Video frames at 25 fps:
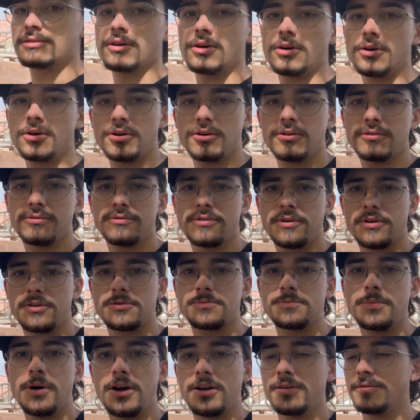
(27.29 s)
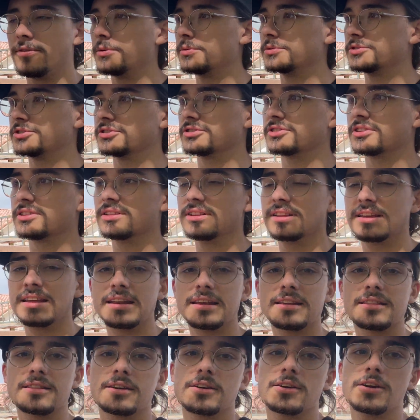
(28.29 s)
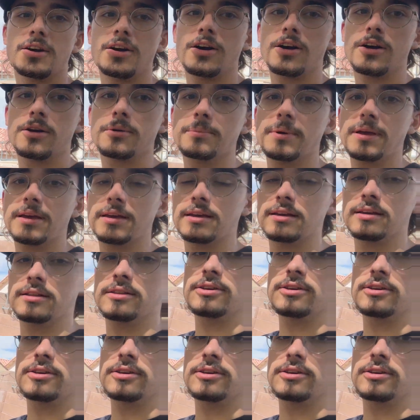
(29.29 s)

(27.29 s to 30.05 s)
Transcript: the whole first part of it was just cleaning the car, making it